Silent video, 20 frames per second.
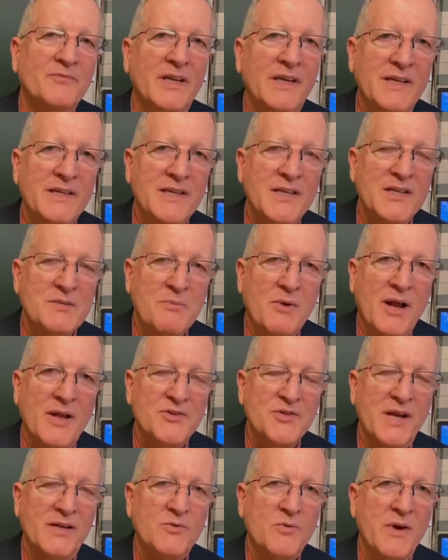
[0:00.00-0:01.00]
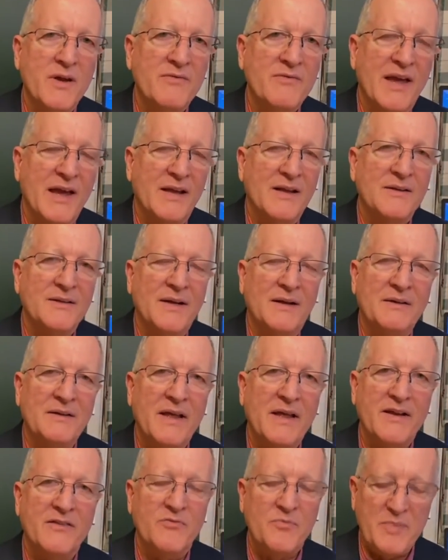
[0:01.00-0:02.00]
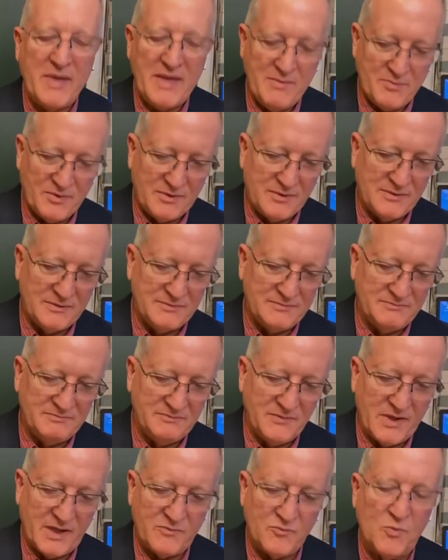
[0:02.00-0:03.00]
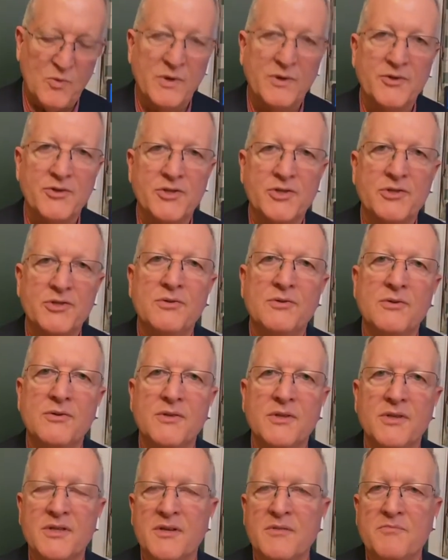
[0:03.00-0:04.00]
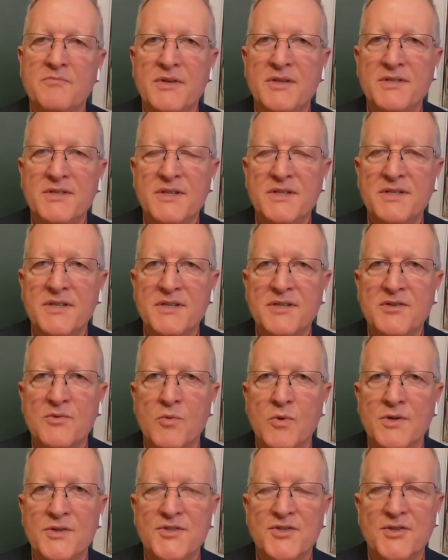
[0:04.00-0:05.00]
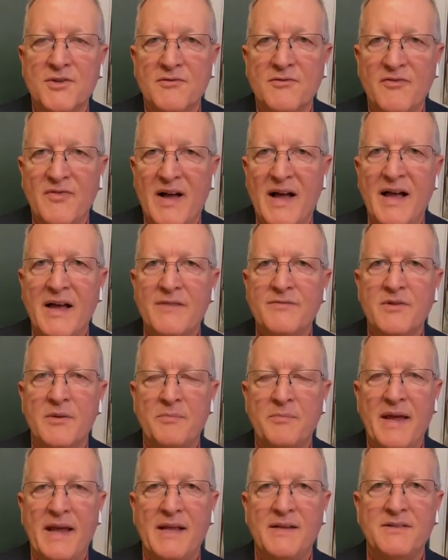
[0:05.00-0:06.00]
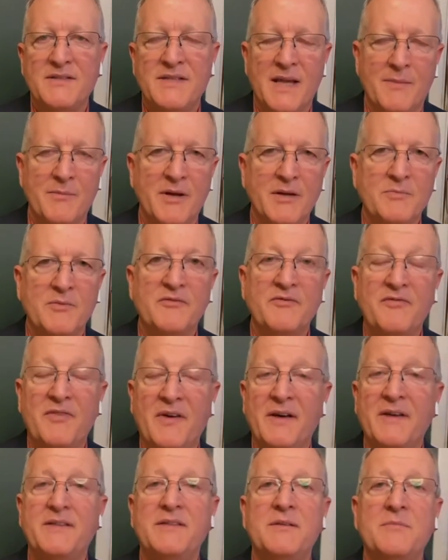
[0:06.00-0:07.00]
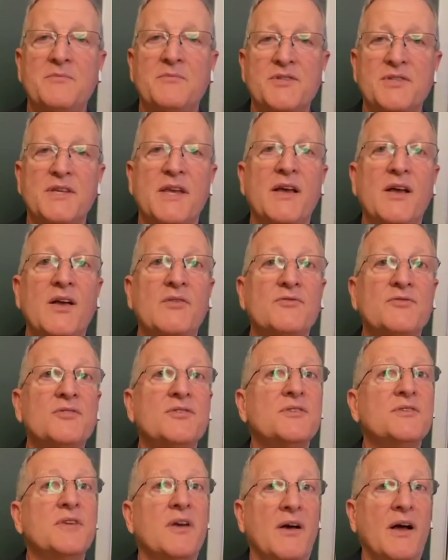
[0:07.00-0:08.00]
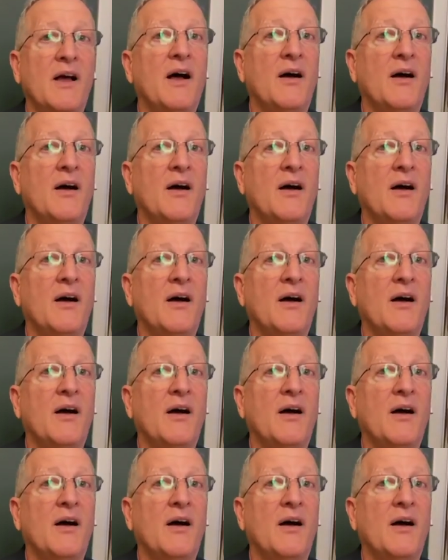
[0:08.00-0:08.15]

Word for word: In this project, we've had a lot of people that weren't sure that their businesses would survive the pandemic, but find themselves,